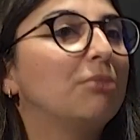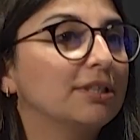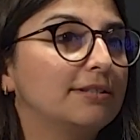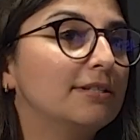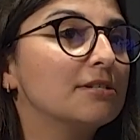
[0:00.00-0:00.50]

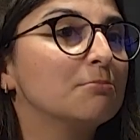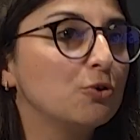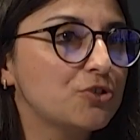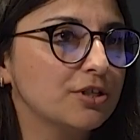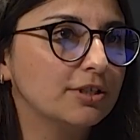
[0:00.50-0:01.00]
but it is
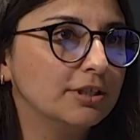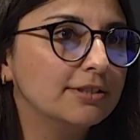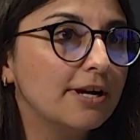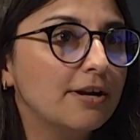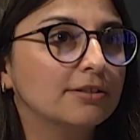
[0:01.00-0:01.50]
most
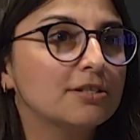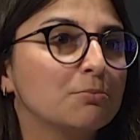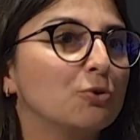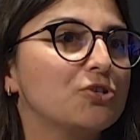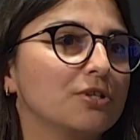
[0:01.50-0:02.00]
certainly there, and
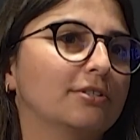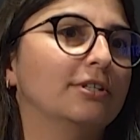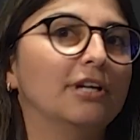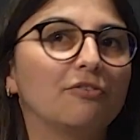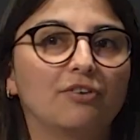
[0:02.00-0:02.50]
it's most
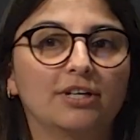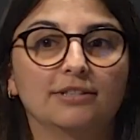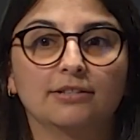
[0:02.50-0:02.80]
certainly affecting